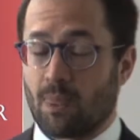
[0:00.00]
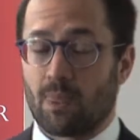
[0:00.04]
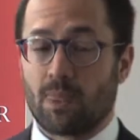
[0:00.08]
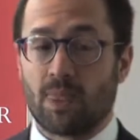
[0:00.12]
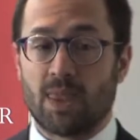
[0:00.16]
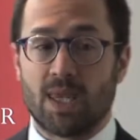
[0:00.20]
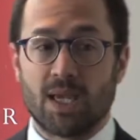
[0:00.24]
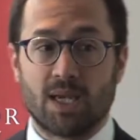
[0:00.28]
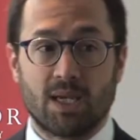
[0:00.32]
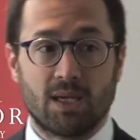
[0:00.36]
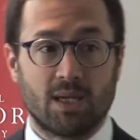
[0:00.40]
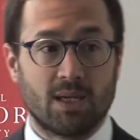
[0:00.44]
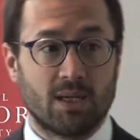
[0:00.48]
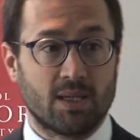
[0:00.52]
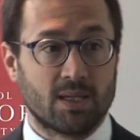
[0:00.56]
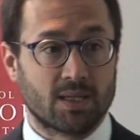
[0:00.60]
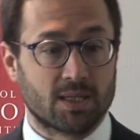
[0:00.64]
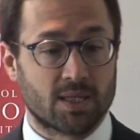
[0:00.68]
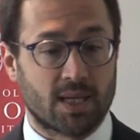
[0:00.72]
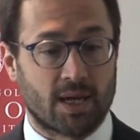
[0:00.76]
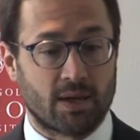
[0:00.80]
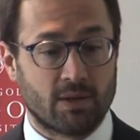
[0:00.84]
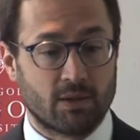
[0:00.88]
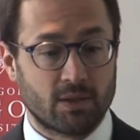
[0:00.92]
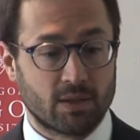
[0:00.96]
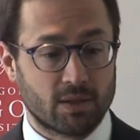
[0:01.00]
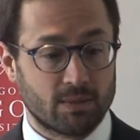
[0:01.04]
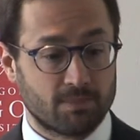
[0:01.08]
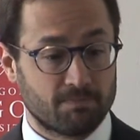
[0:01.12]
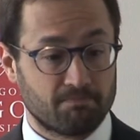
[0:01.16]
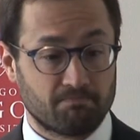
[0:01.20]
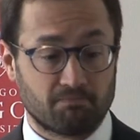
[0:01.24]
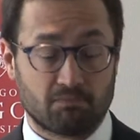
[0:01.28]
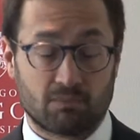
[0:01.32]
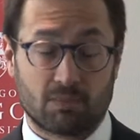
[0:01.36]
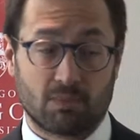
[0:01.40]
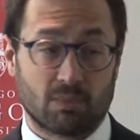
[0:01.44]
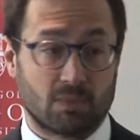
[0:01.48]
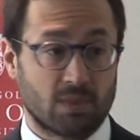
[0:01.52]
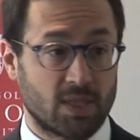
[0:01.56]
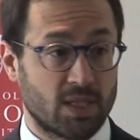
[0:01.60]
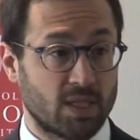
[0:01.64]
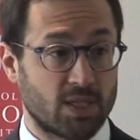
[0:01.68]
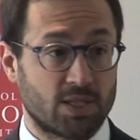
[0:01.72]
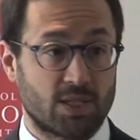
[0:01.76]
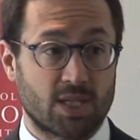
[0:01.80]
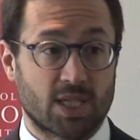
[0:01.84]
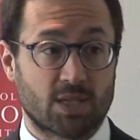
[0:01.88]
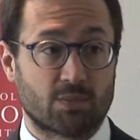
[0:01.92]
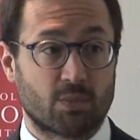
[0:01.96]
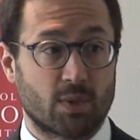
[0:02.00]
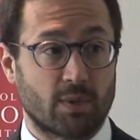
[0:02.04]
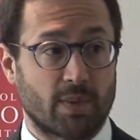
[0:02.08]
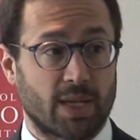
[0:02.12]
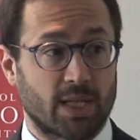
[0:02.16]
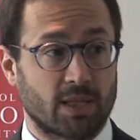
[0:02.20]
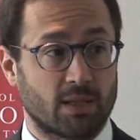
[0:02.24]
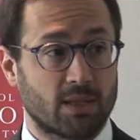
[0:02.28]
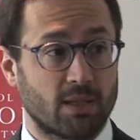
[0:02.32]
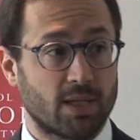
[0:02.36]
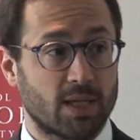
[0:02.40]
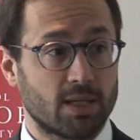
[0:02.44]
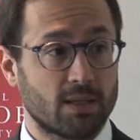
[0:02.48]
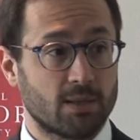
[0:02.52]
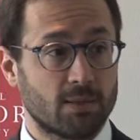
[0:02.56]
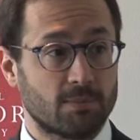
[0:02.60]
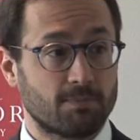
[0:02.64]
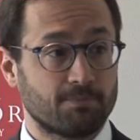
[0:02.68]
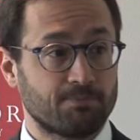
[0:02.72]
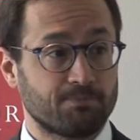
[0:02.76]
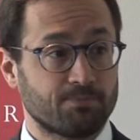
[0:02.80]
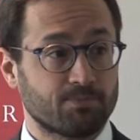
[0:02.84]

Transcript: the insider. This is just preventing that.